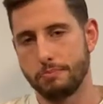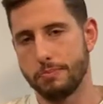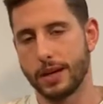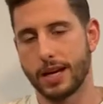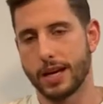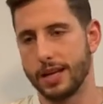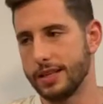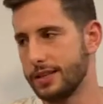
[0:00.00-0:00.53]

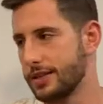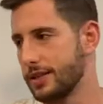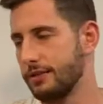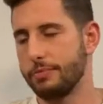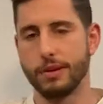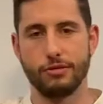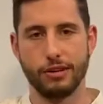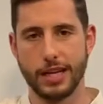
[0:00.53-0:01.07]
because you've
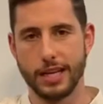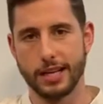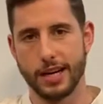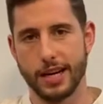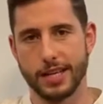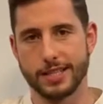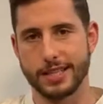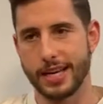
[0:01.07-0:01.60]
been really
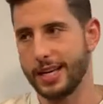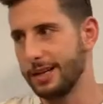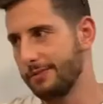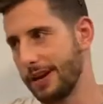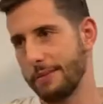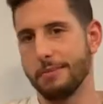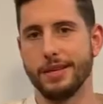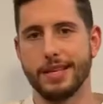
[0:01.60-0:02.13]
nice and you've
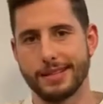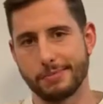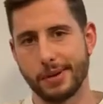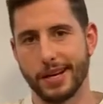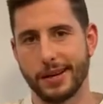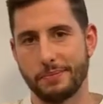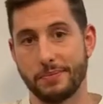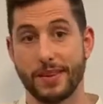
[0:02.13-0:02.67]
lent me this money,